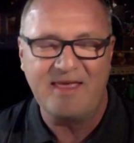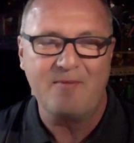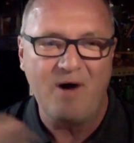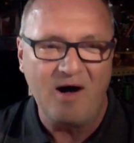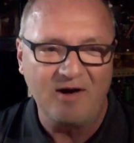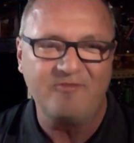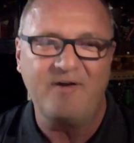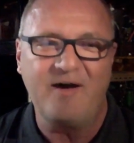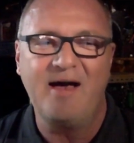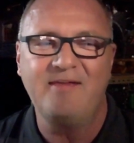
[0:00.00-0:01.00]
they get
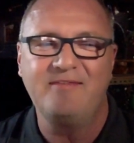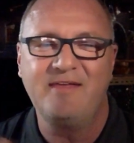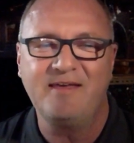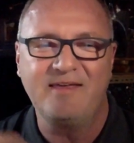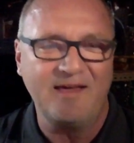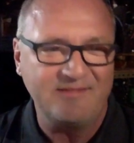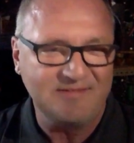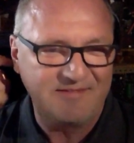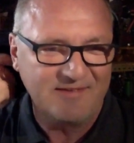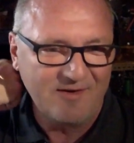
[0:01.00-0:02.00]
modified, they get,